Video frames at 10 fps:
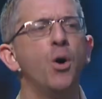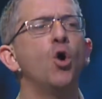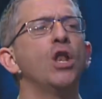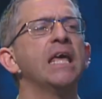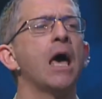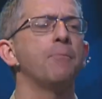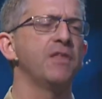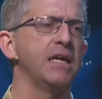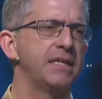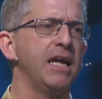pulling up
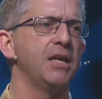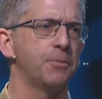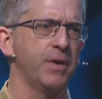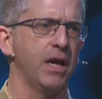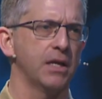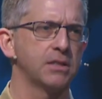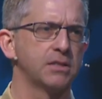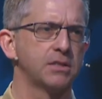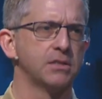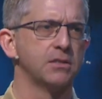their tent
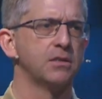pegs.